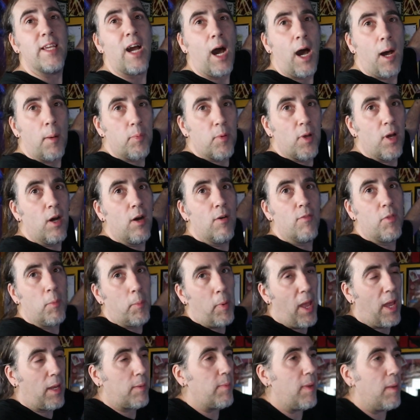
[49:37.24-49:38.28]
top of the
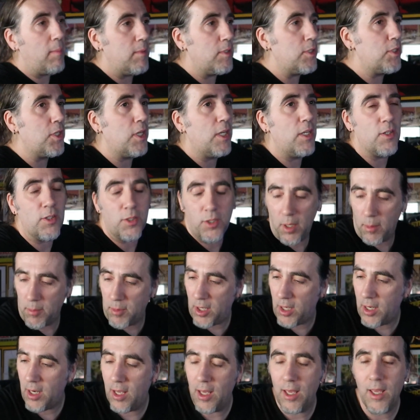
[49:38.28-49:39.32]
Pac-Man machine or
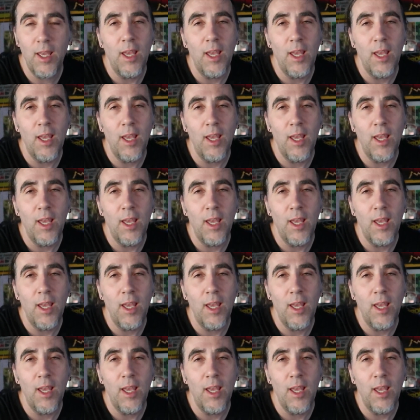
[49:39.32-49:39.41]
something.